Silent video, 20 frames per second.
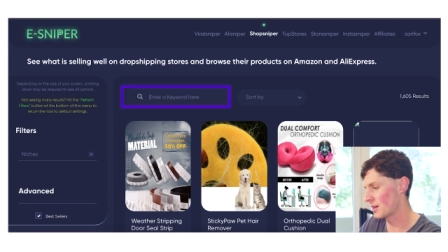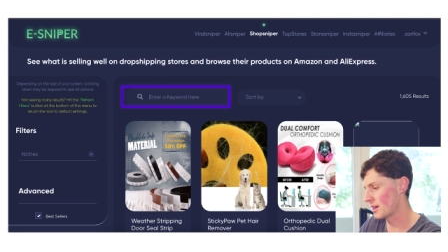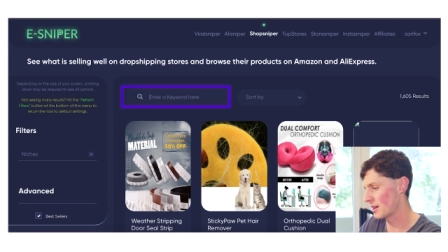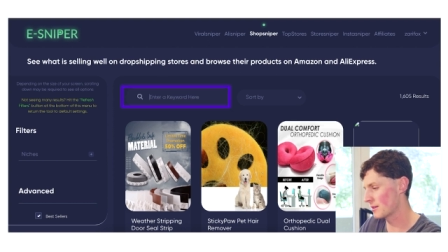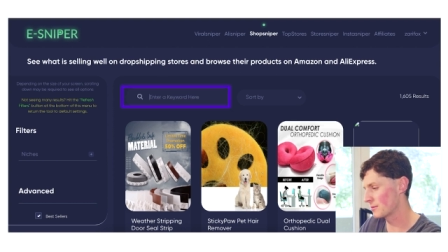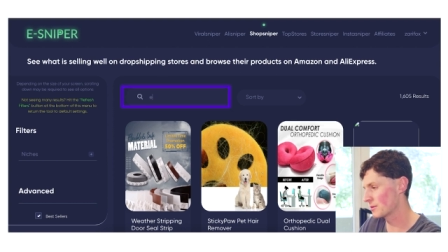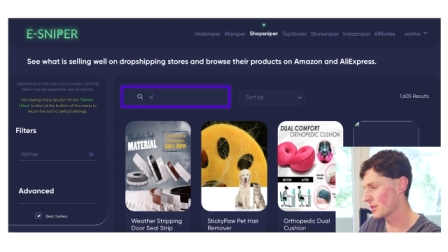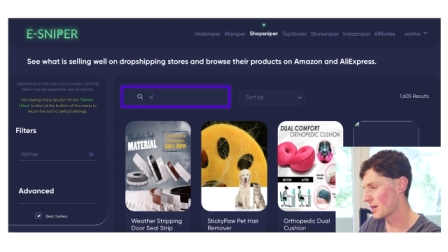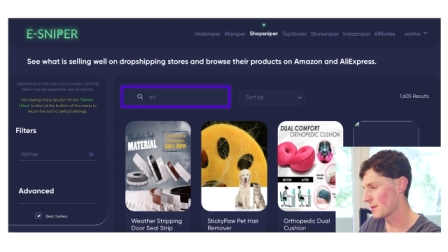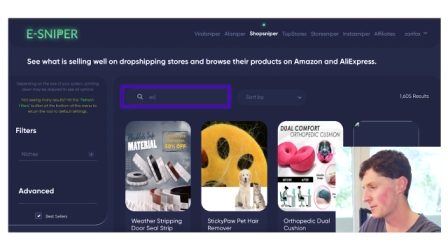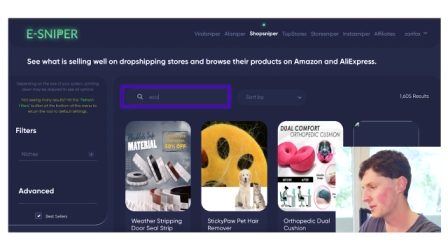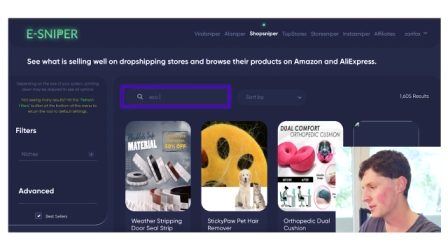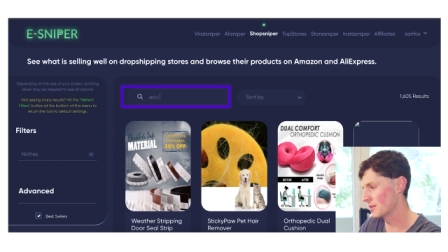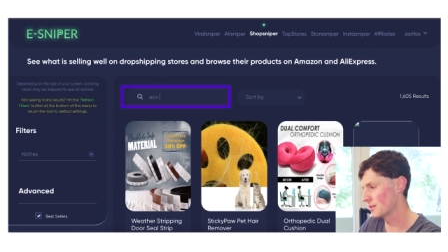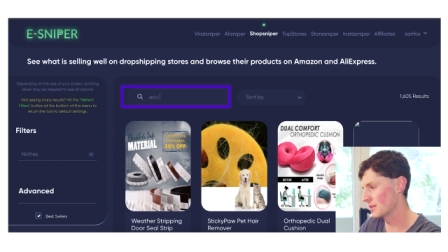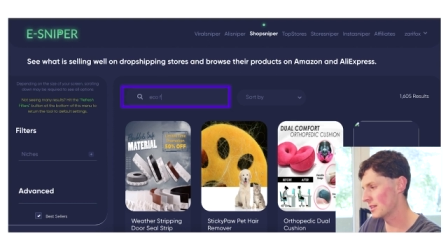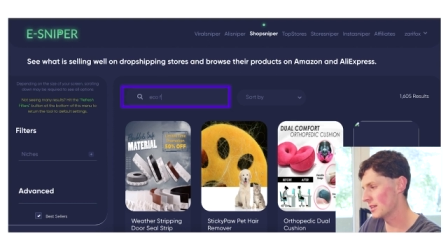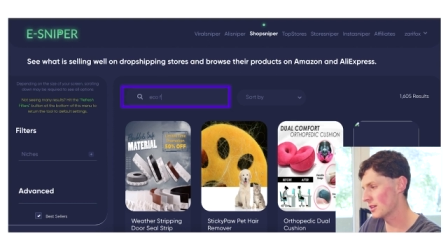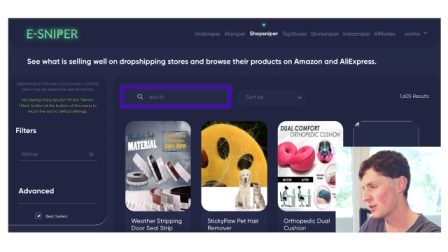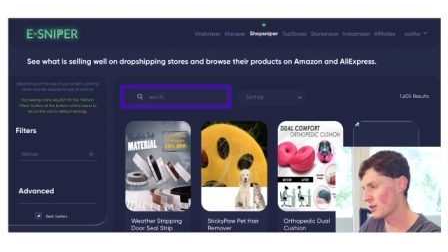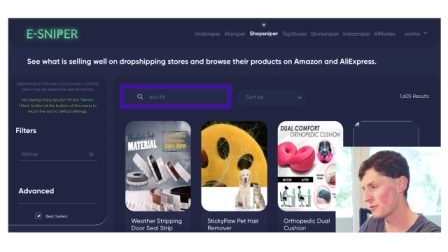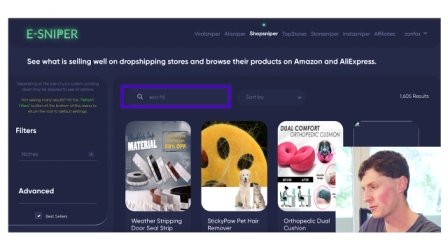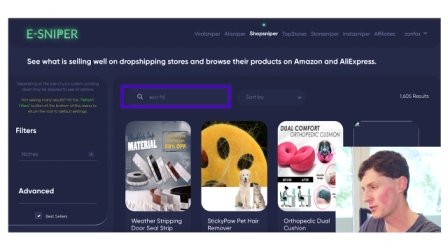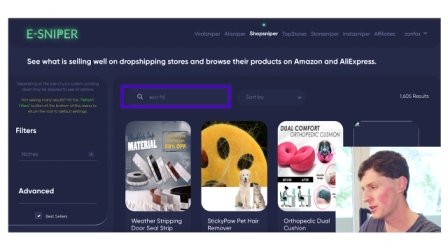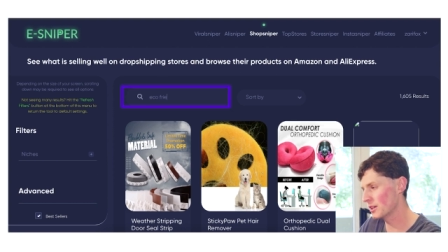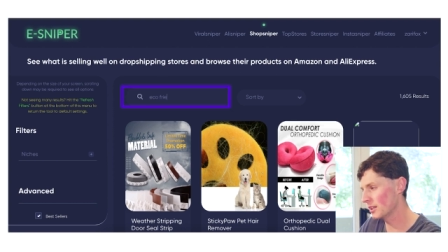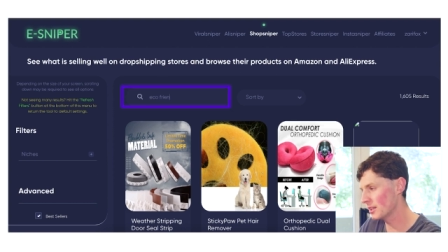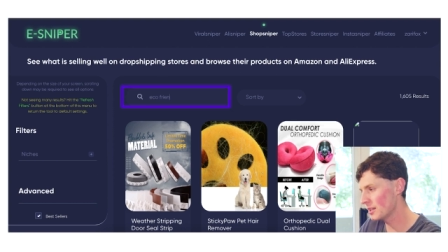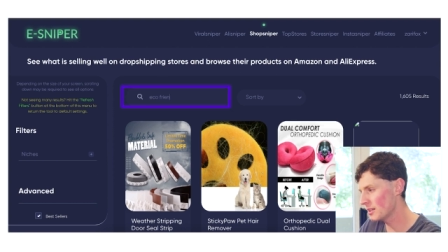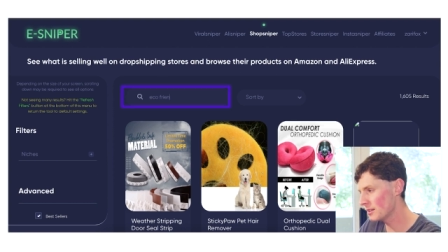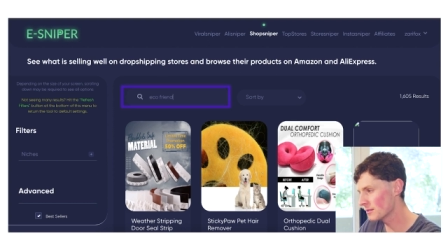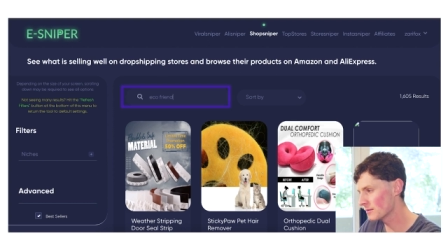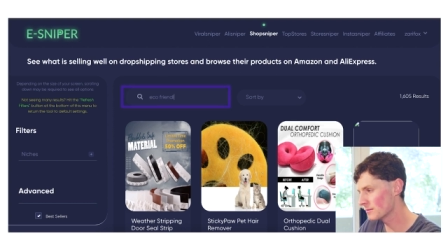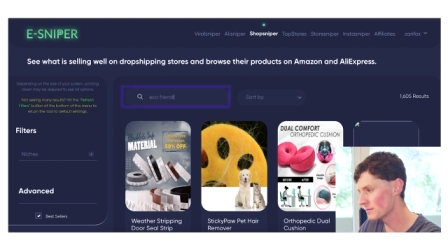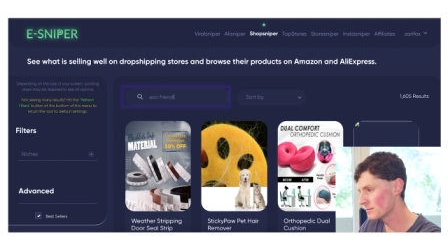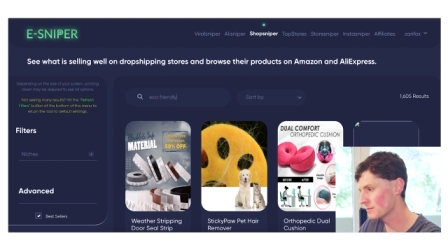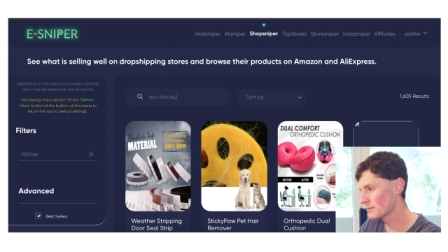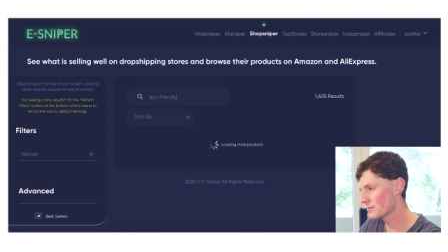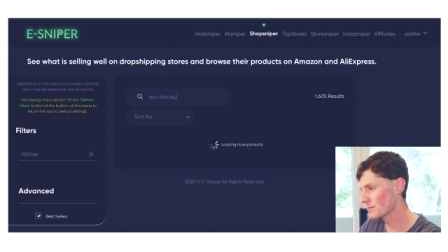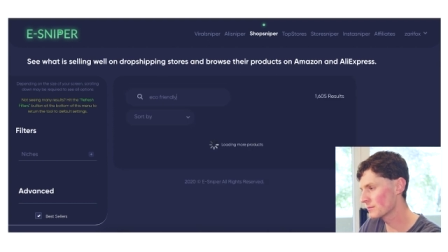I type in eco-friendly
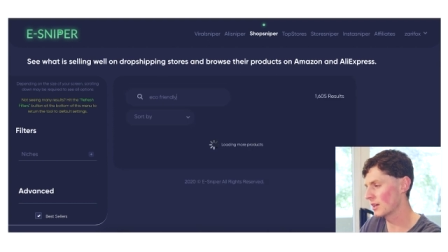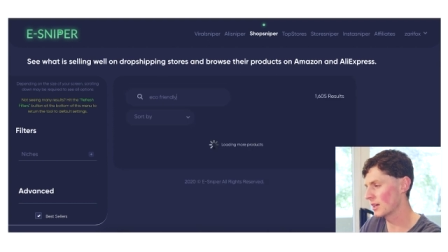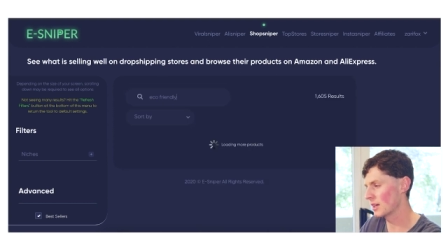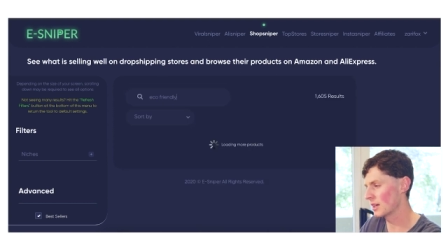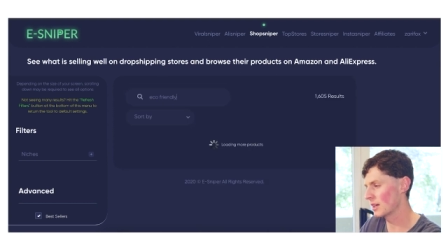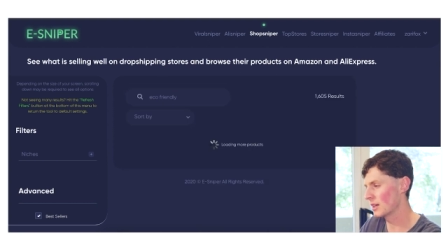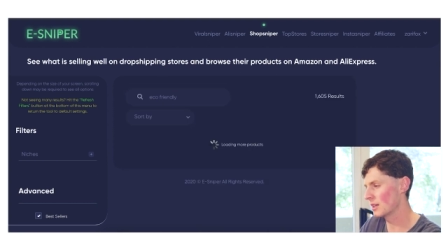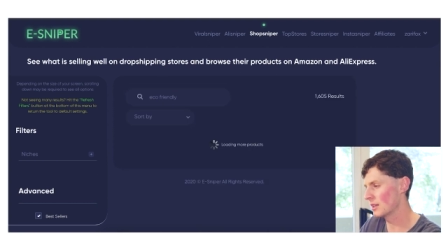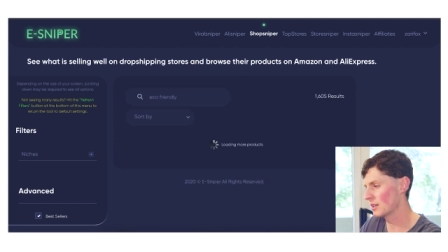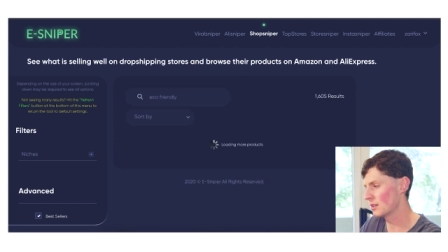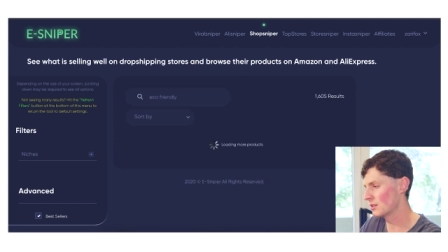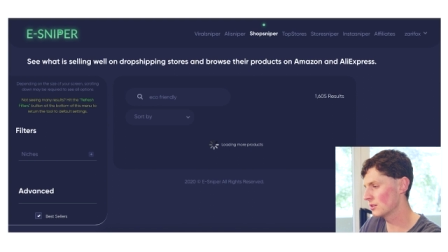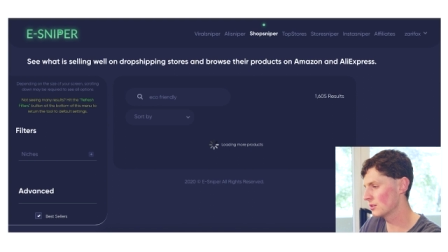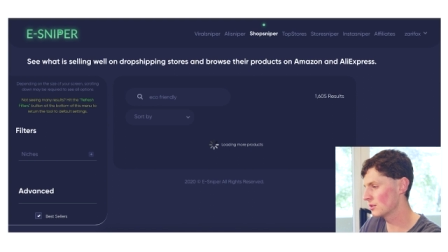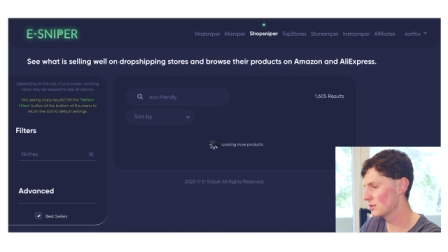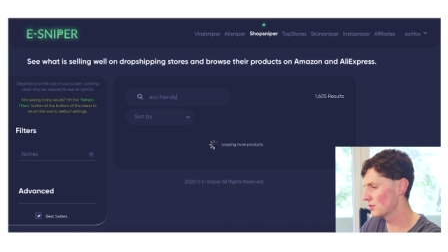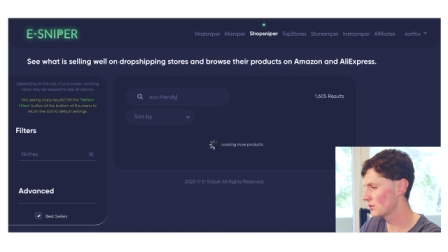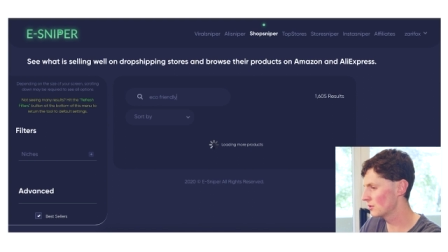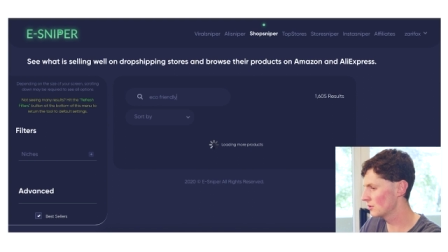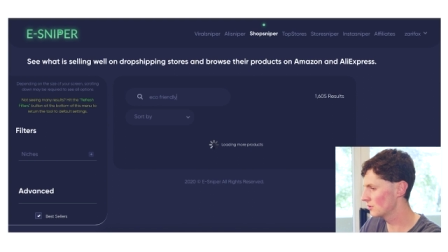and